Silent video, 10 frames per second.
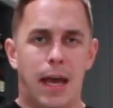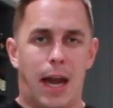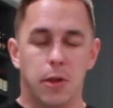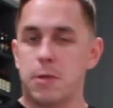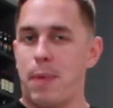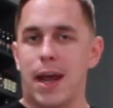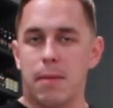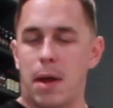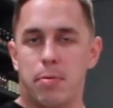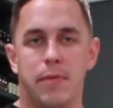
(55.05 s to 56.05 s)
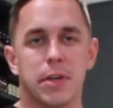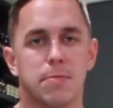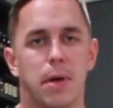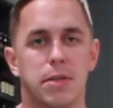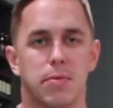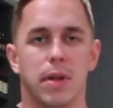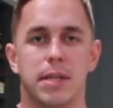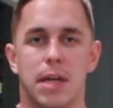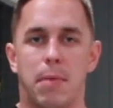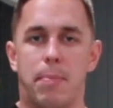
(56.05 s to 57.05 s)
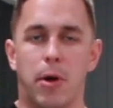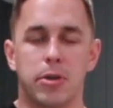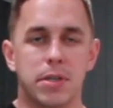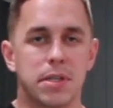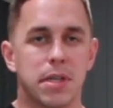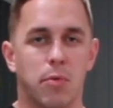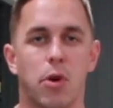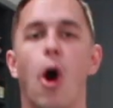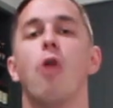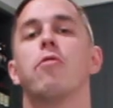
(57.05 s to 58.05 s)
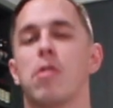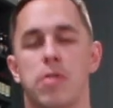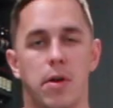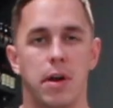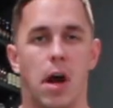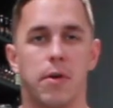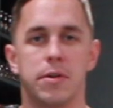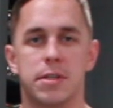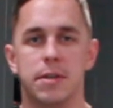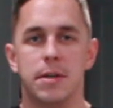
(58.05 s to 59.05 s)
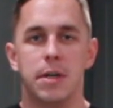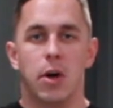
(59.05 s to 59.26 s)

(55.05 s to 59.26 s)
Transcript: And I looked back at my previous months and realized that my purchases that were over $30